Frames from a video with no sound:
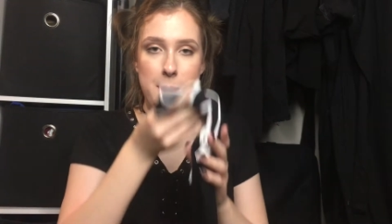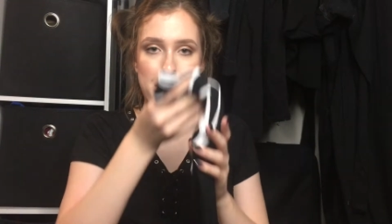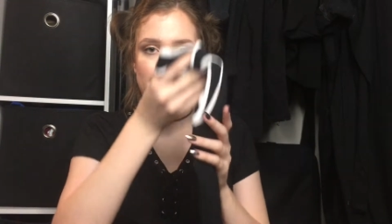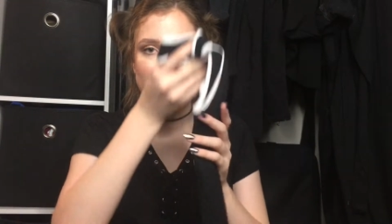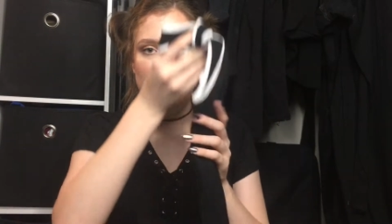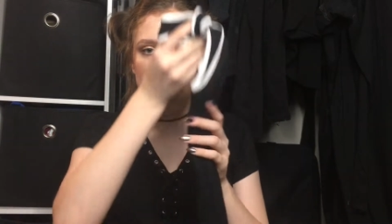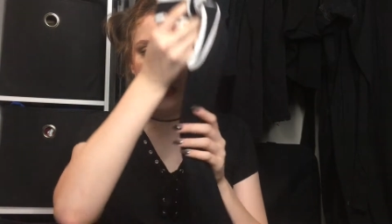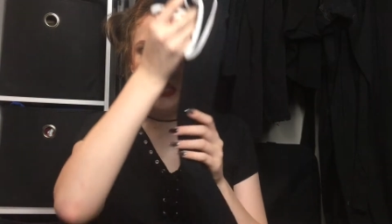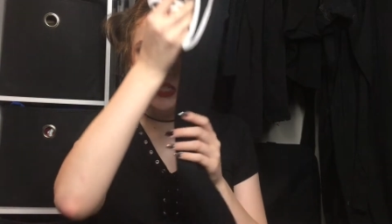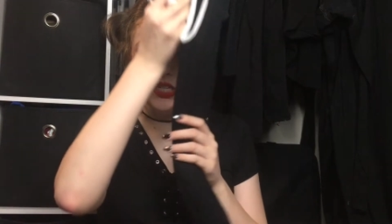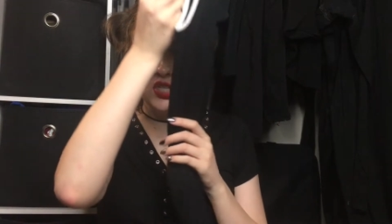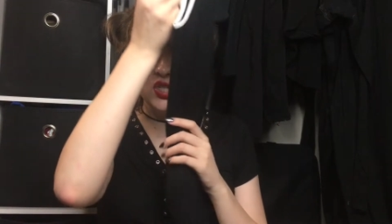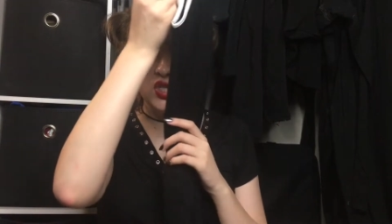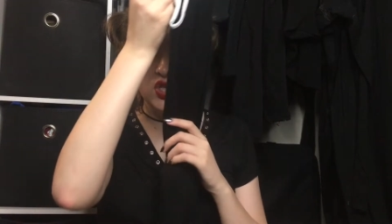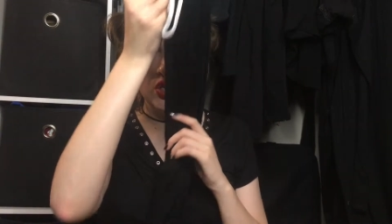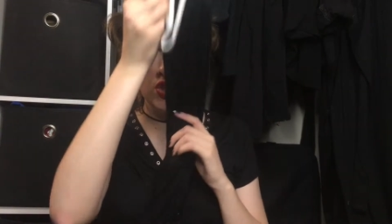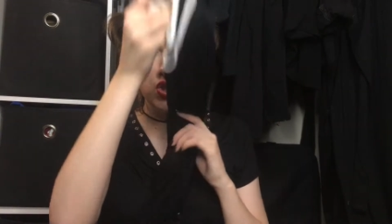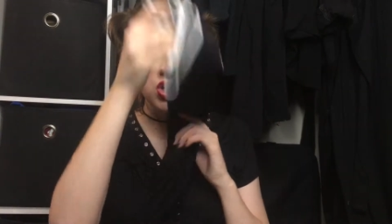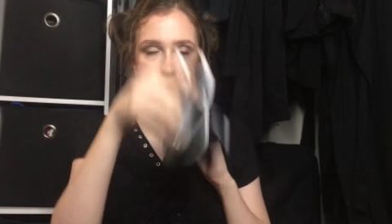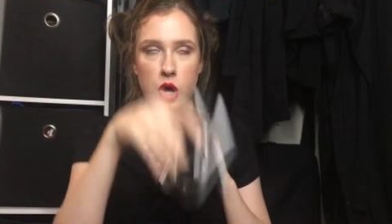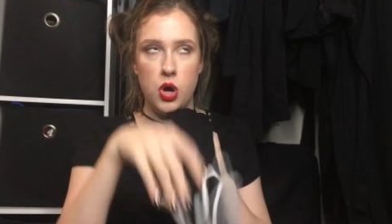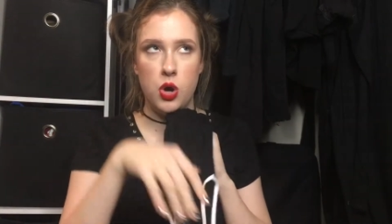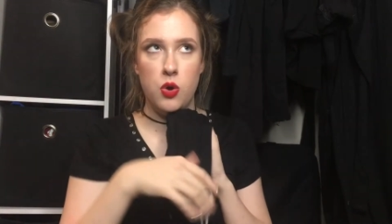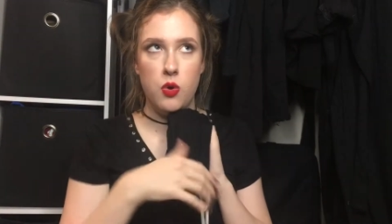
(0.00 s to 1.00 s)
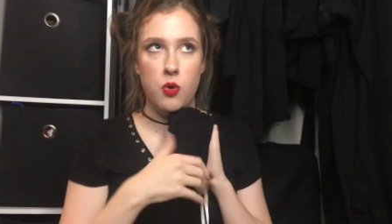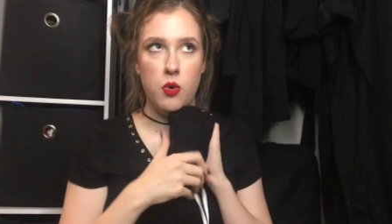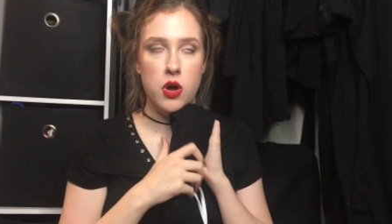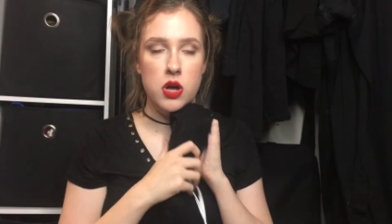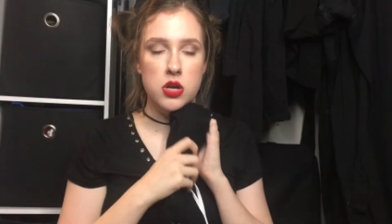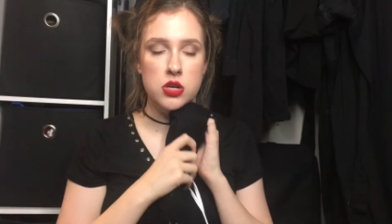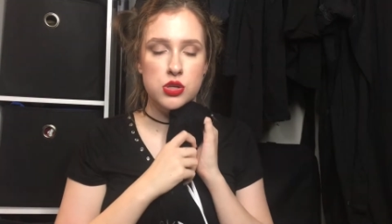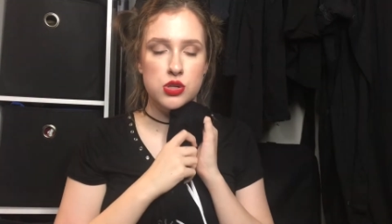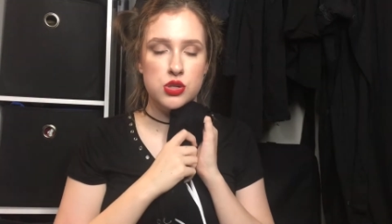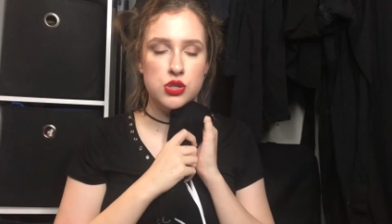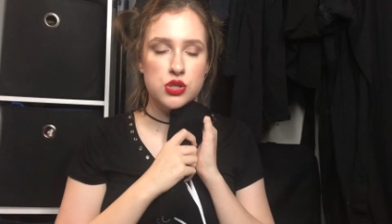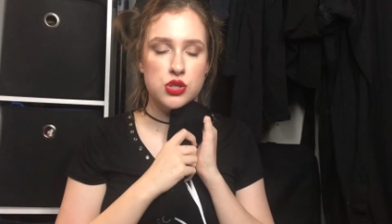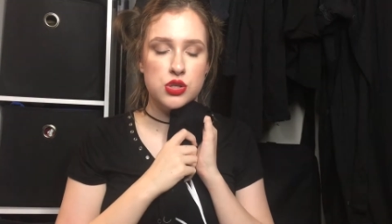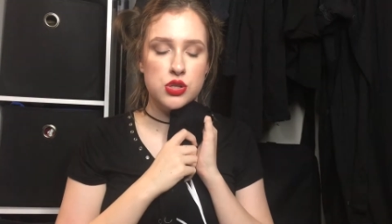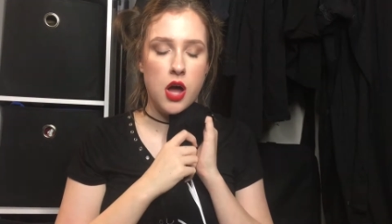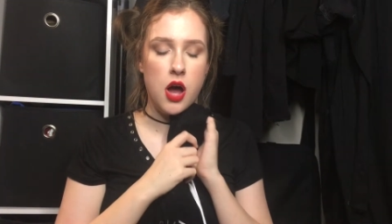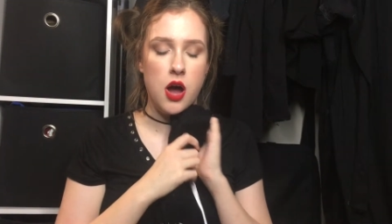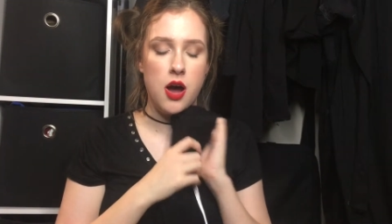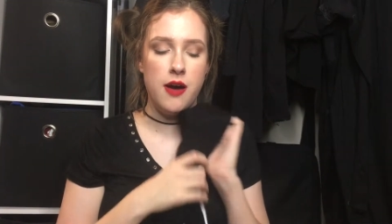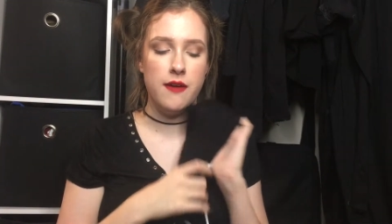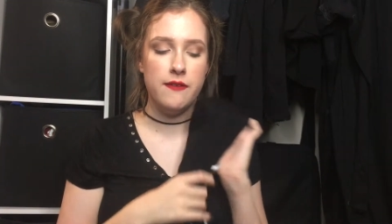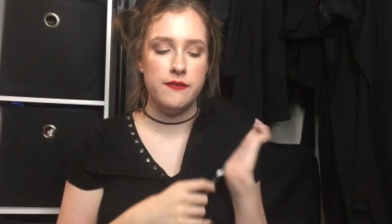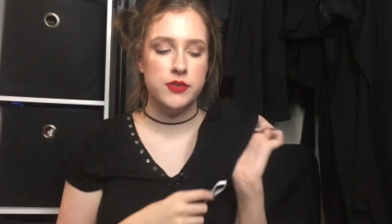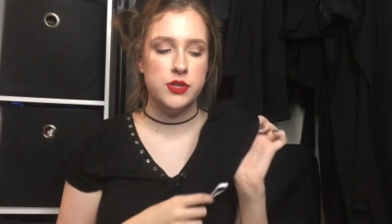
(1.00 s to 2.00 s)
but this is so
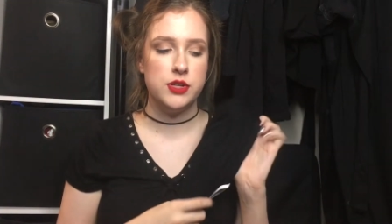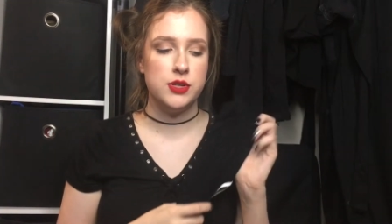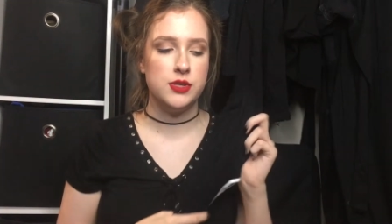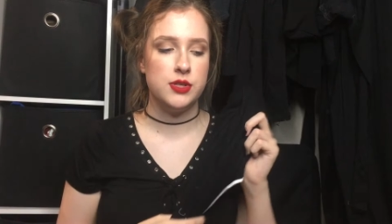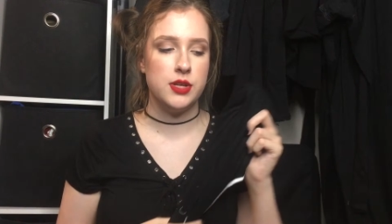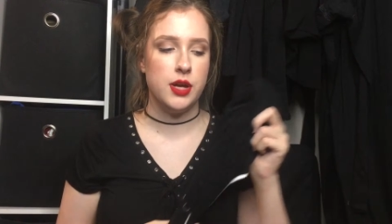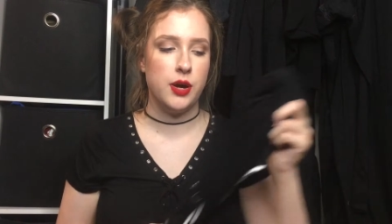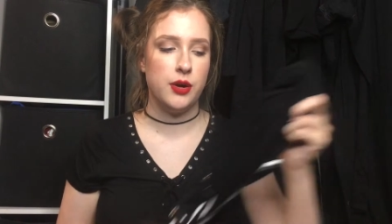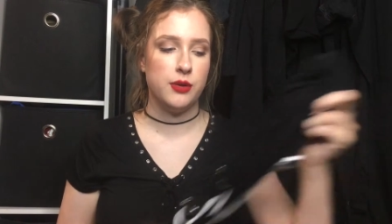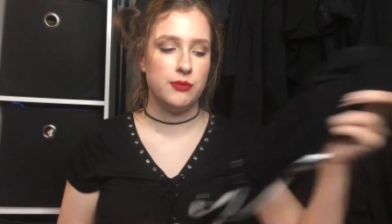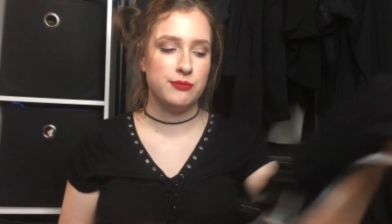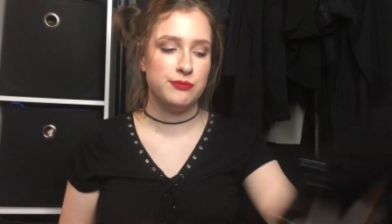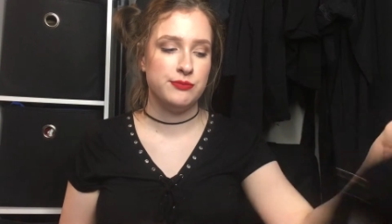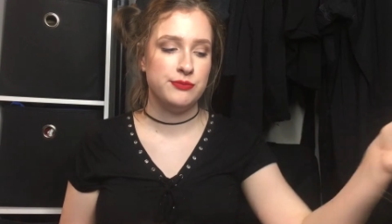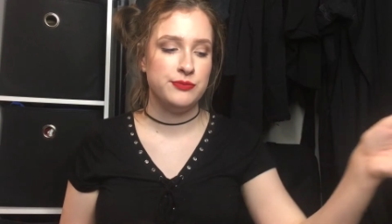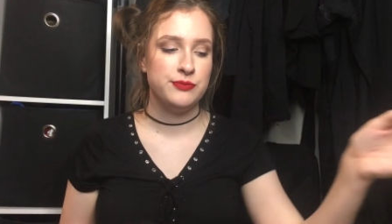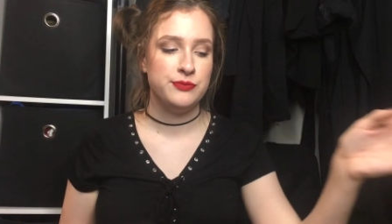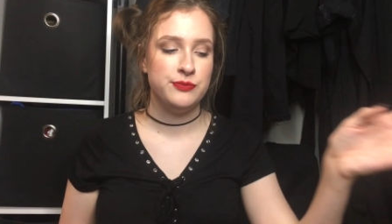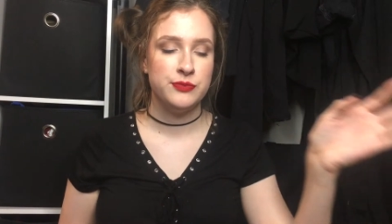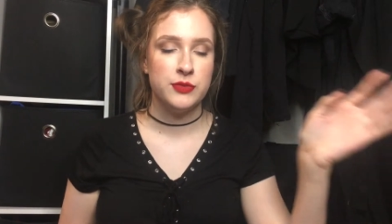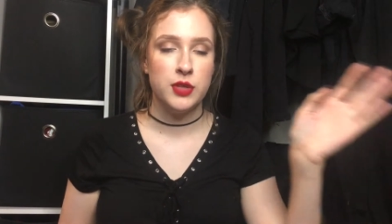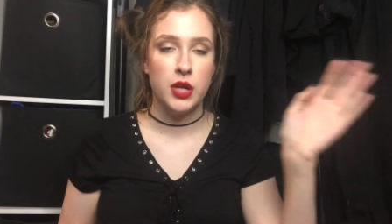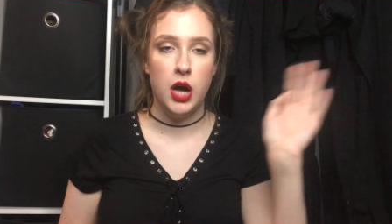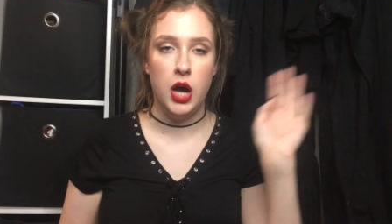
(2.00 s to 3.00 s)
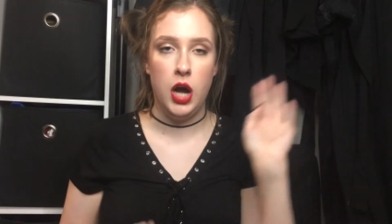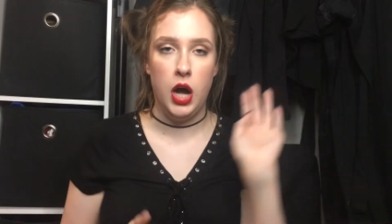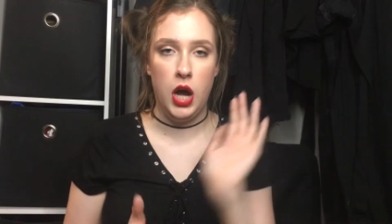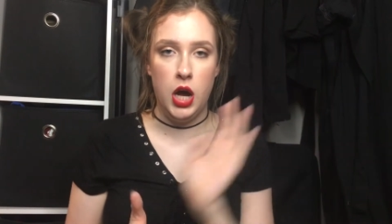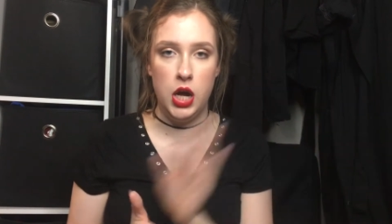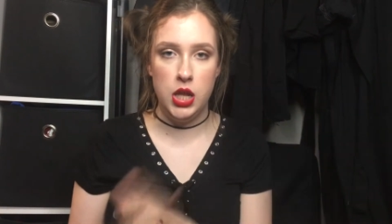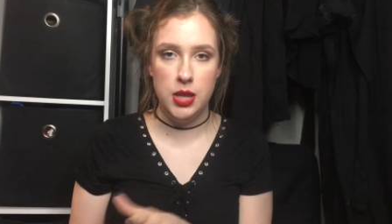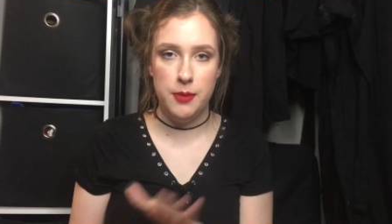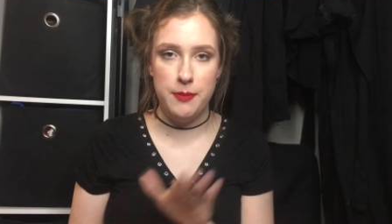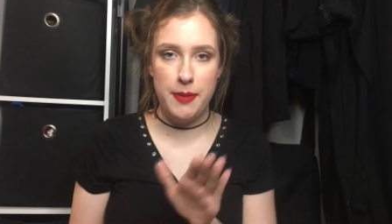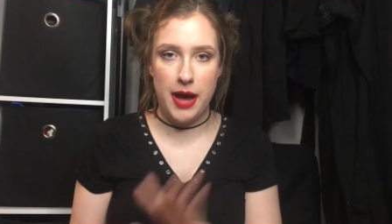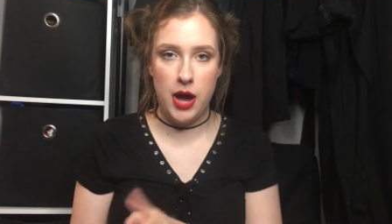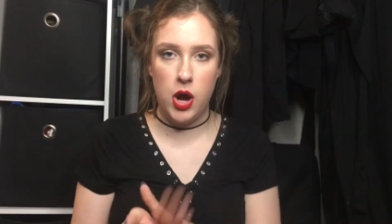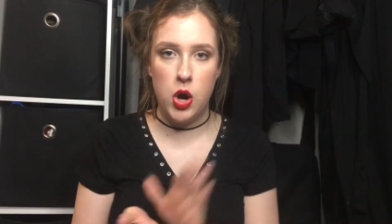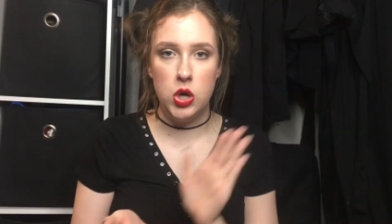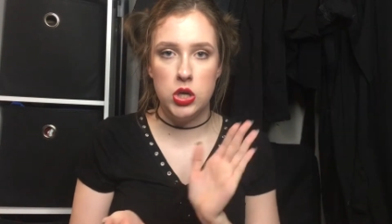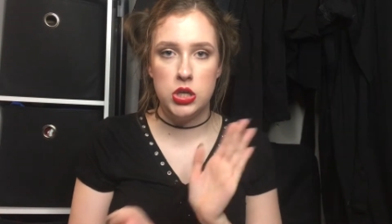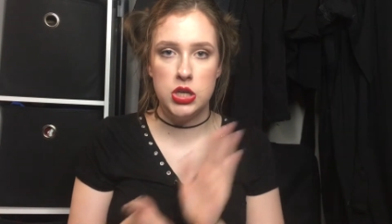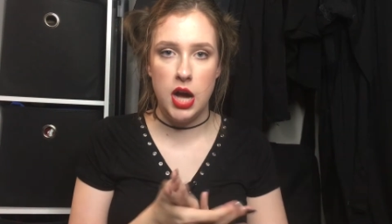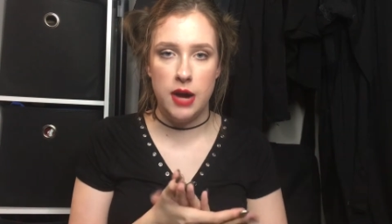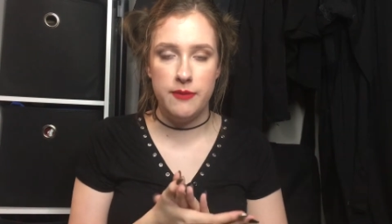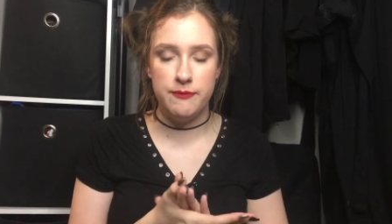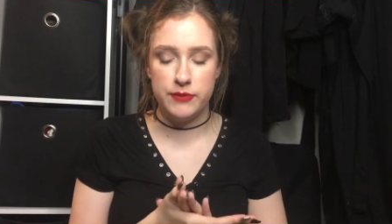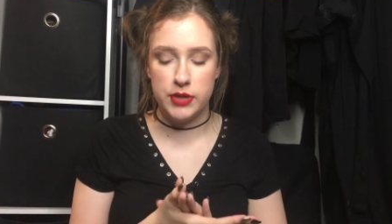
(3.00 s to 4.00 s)
soft so all
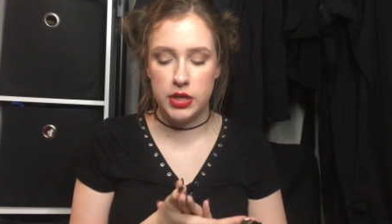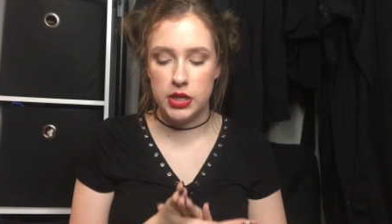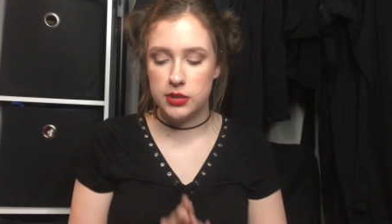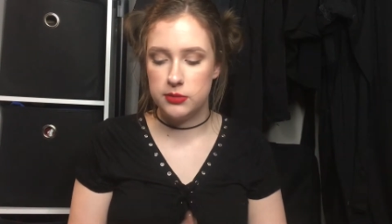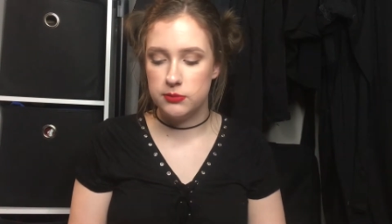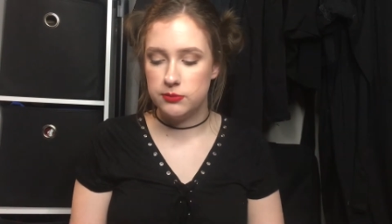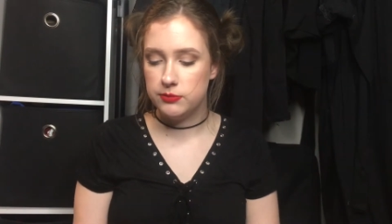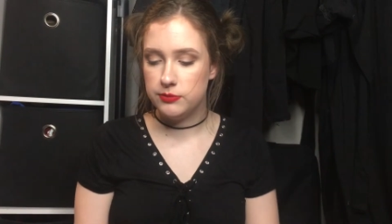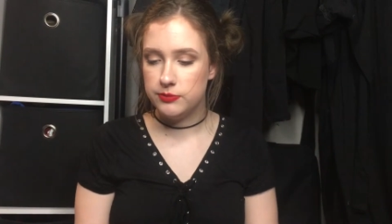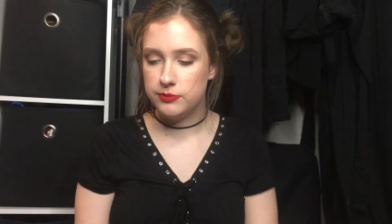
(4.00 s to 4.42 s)
about comfort